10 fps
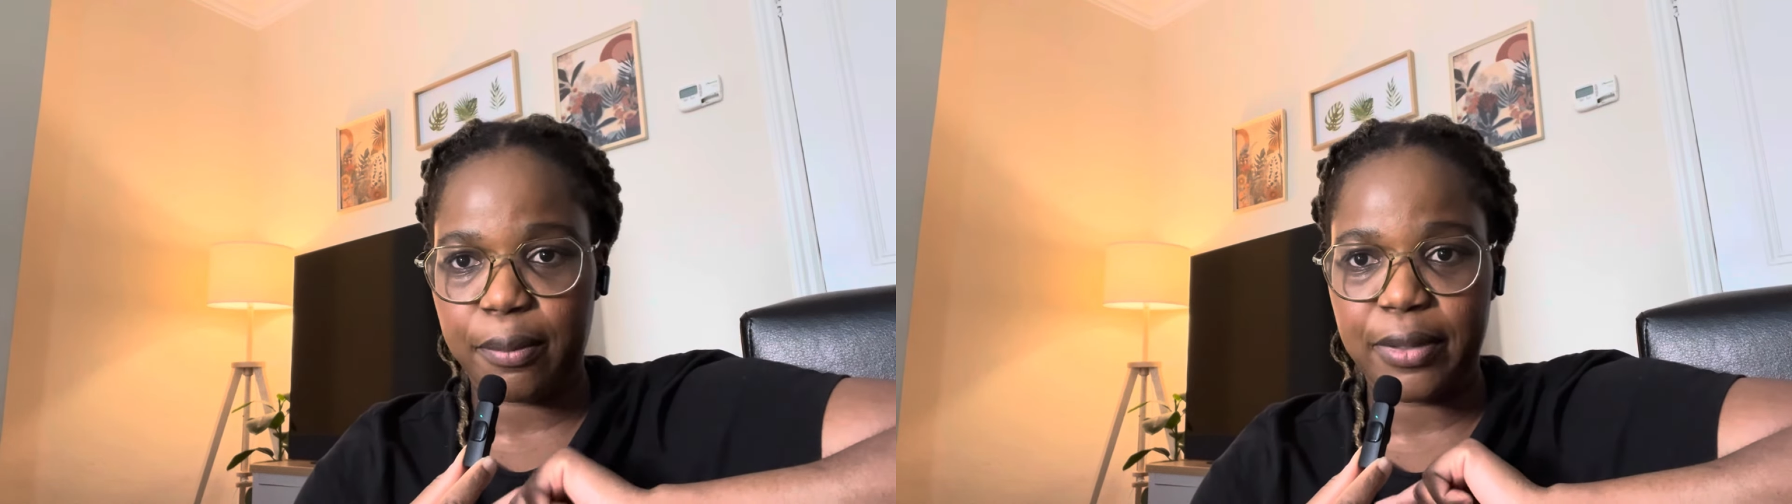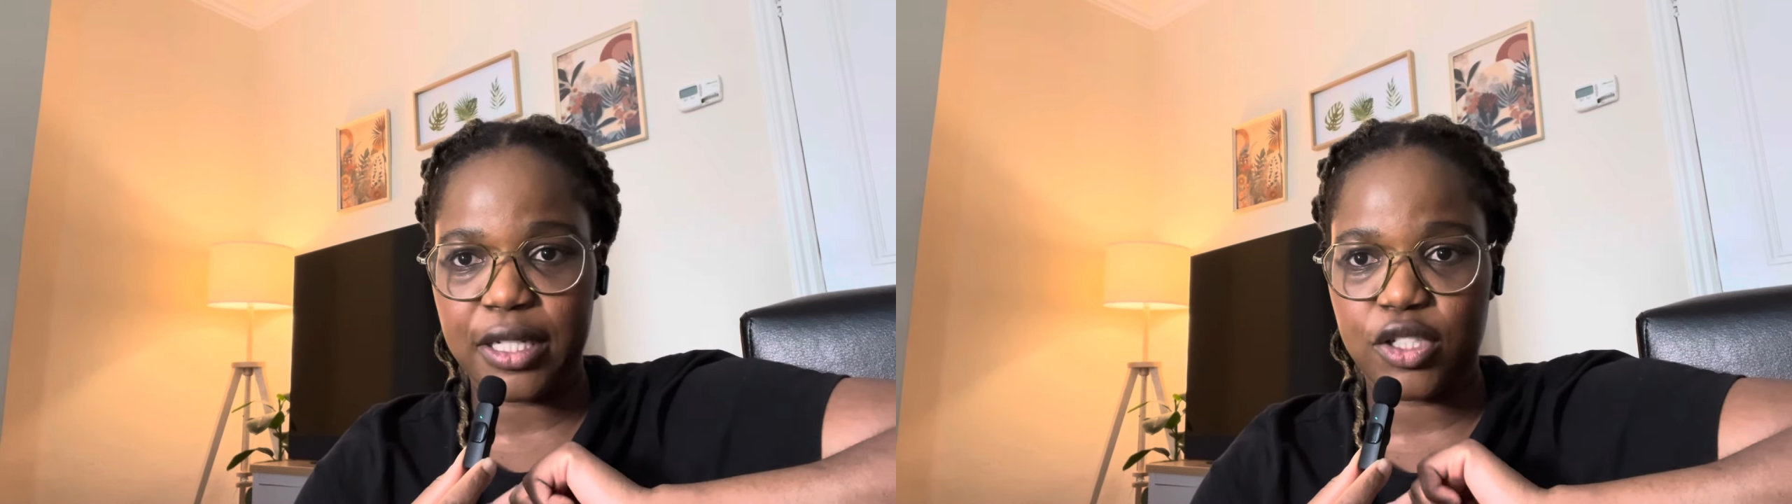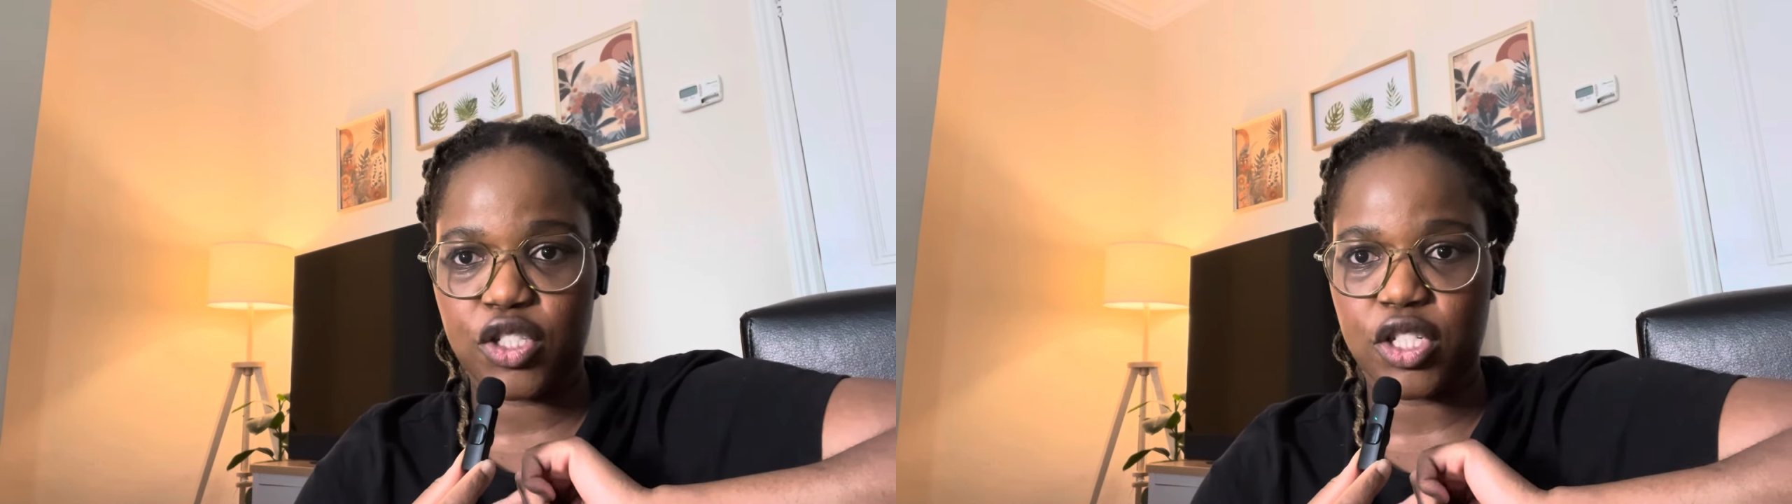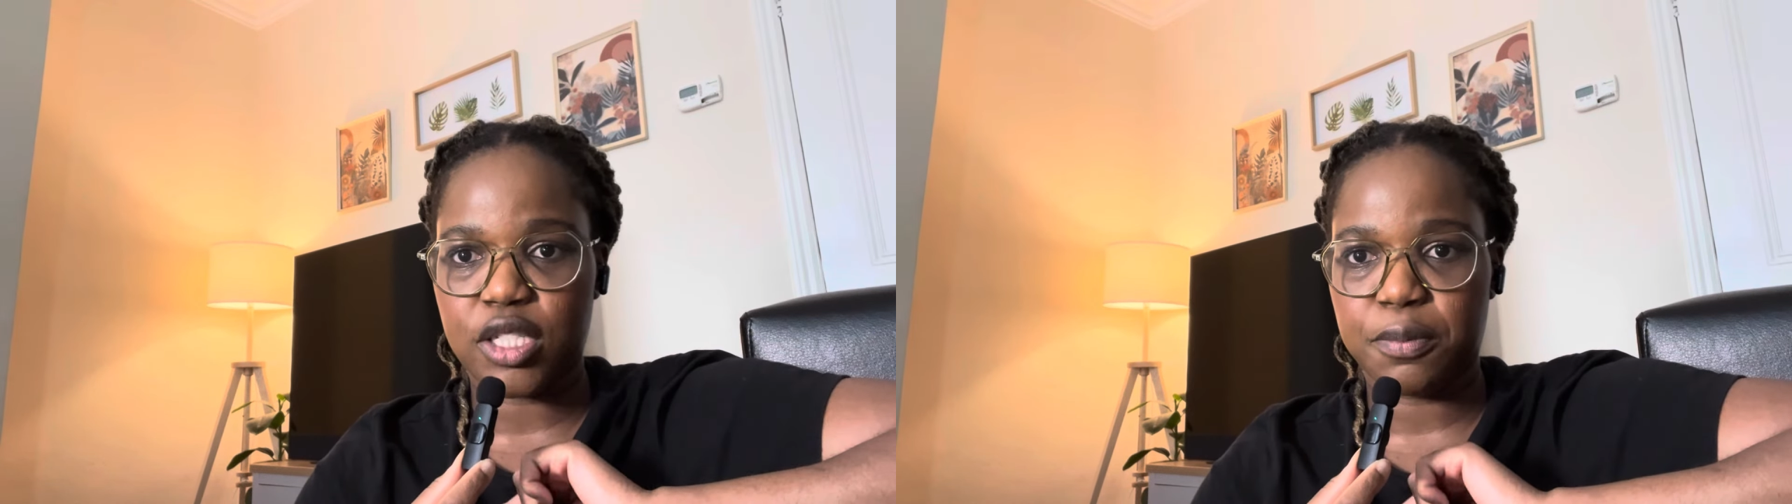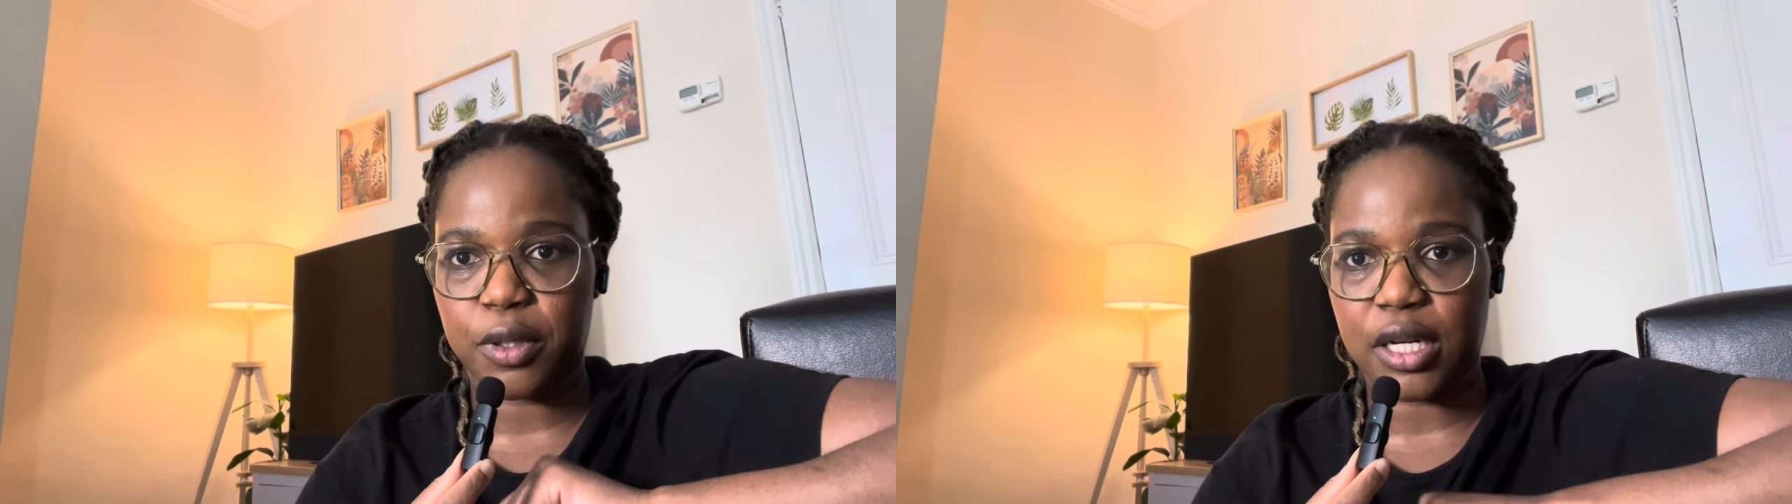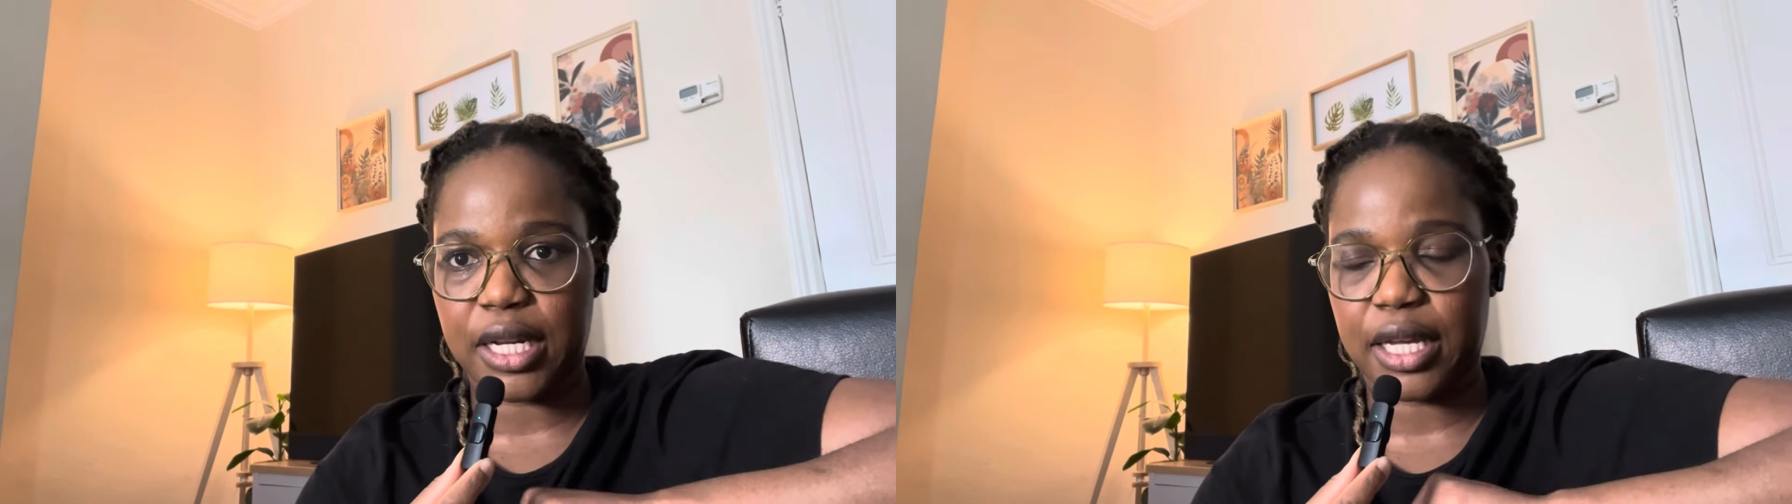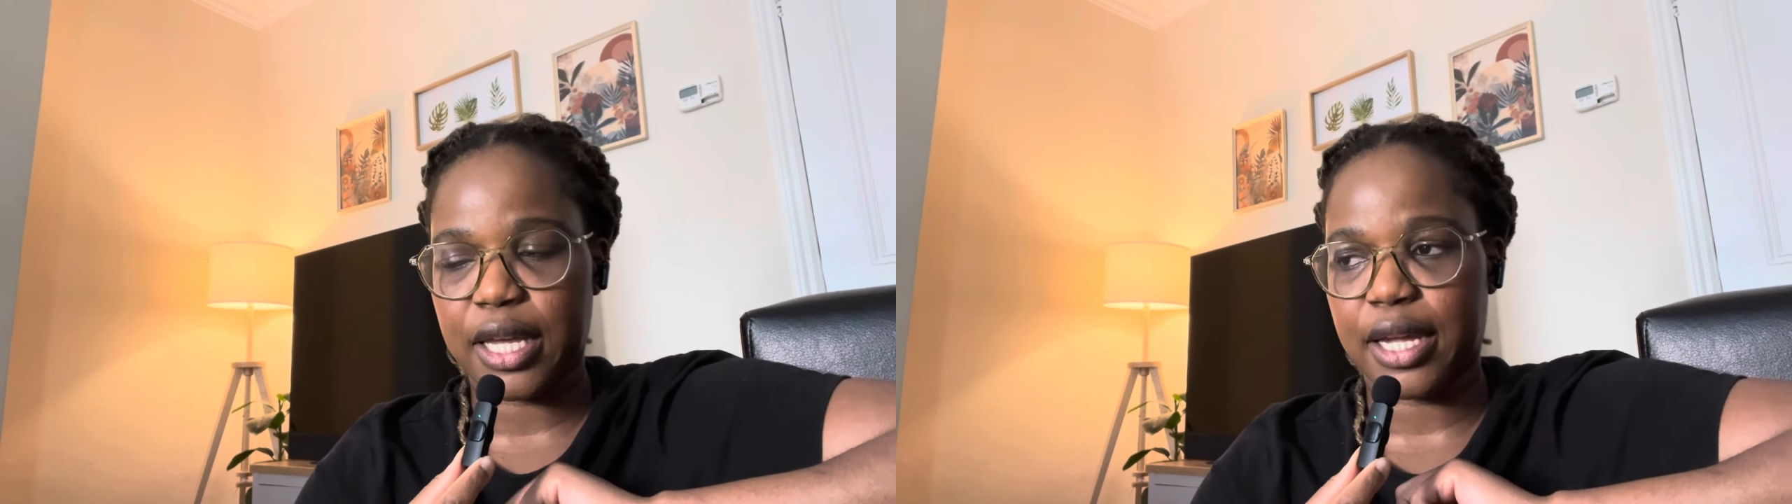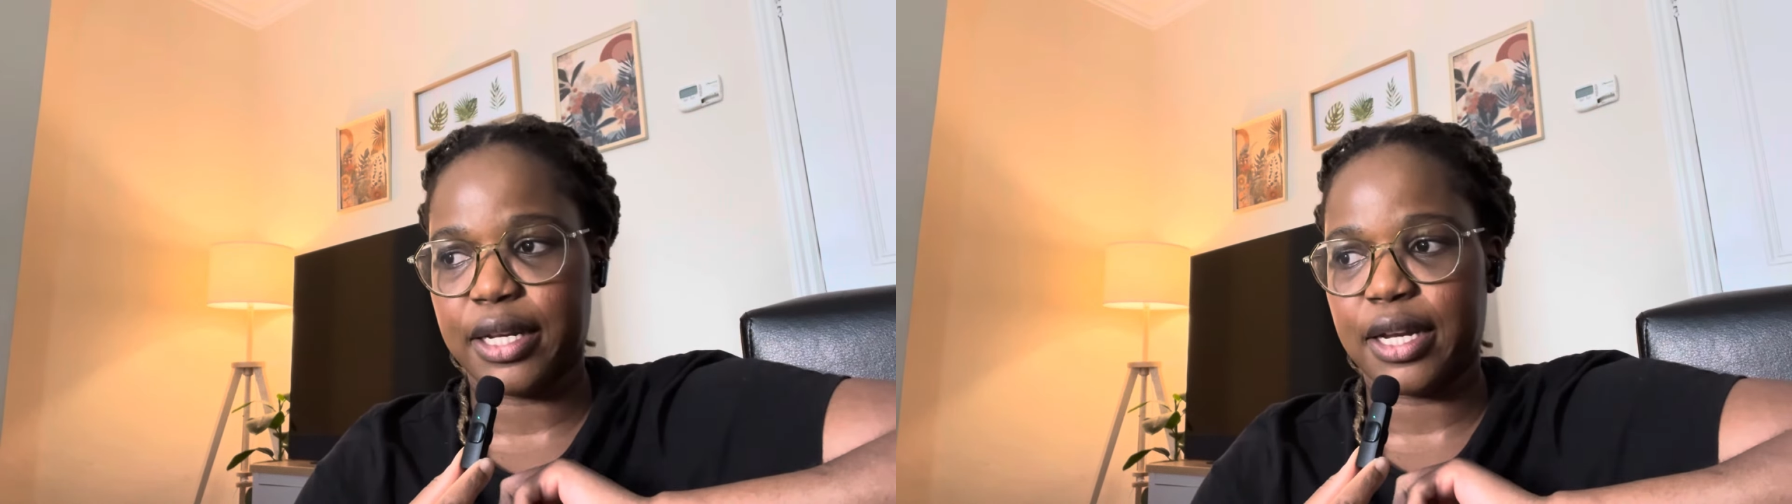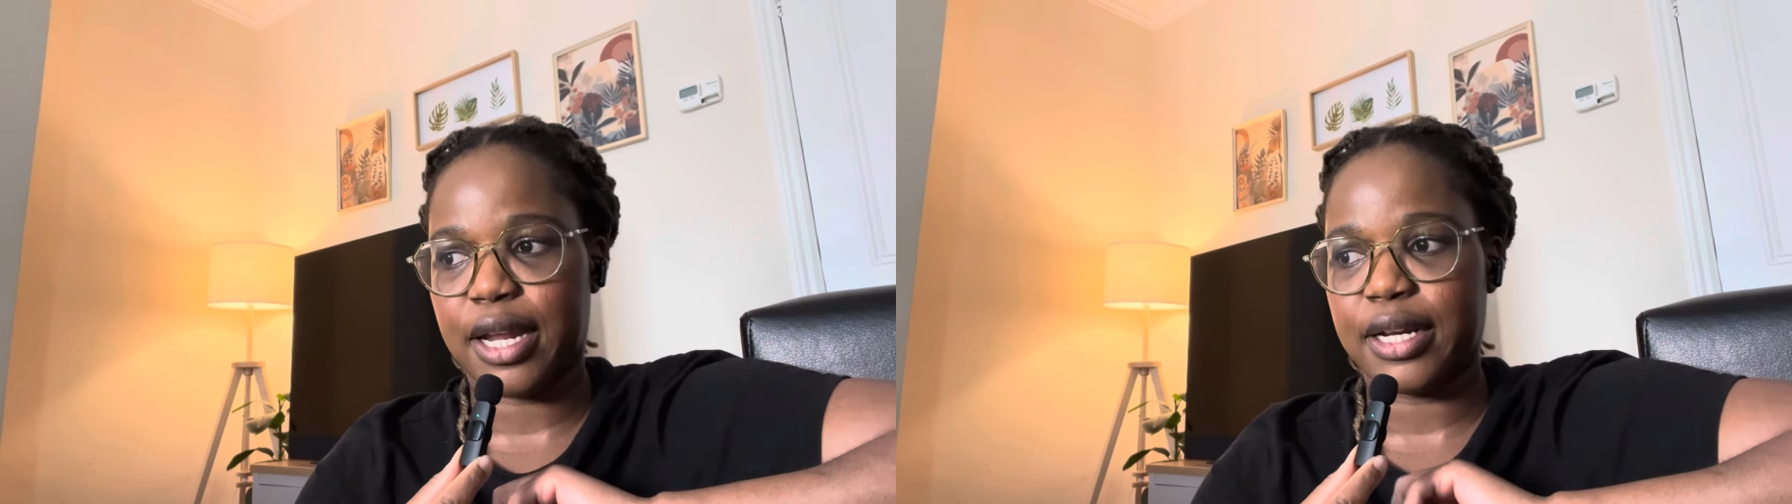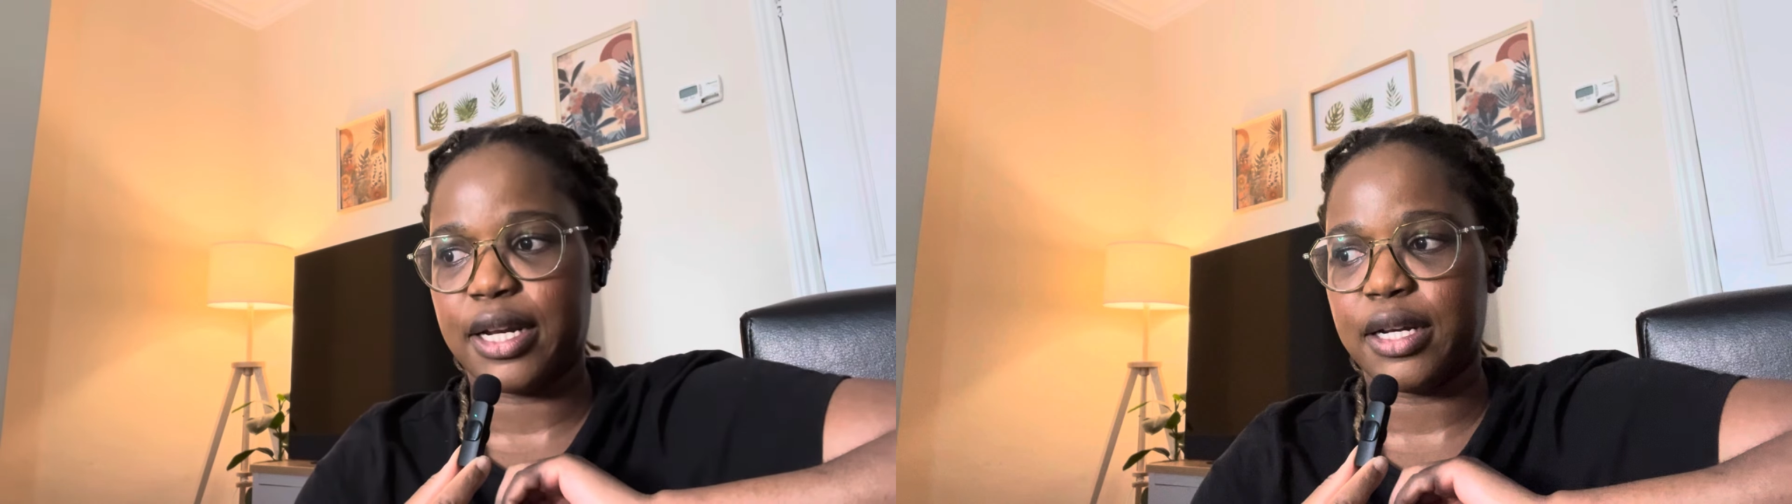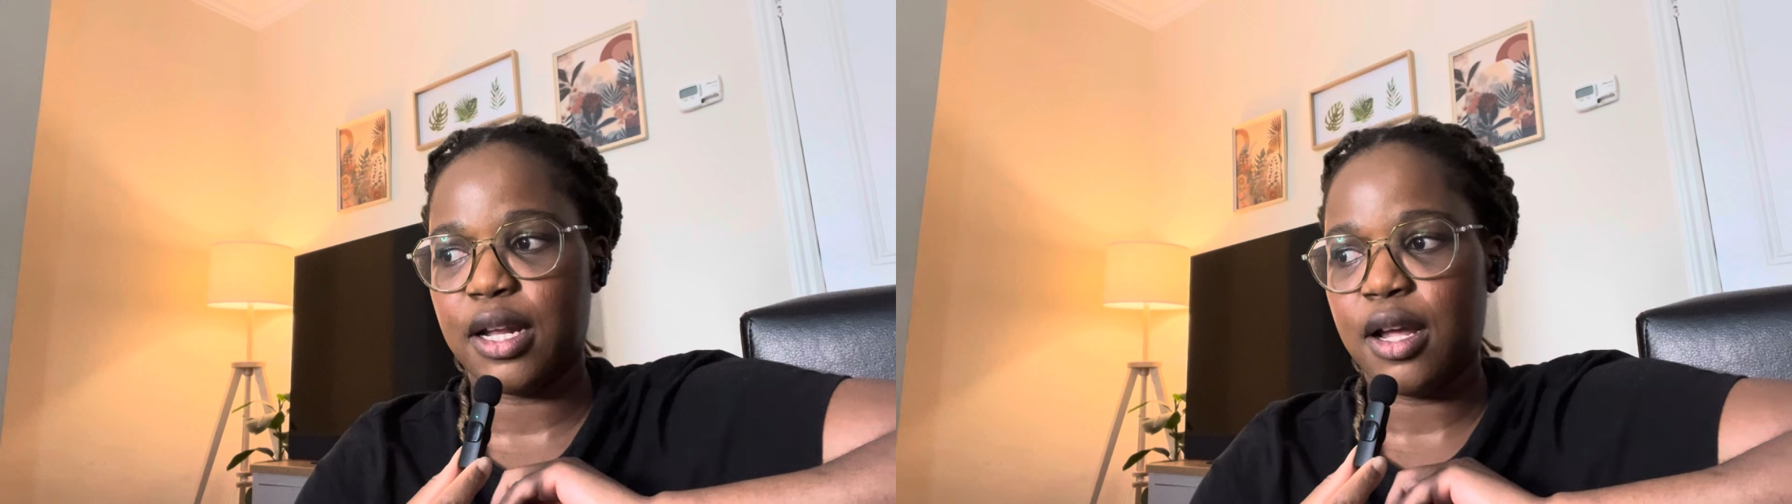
please just put a link in and then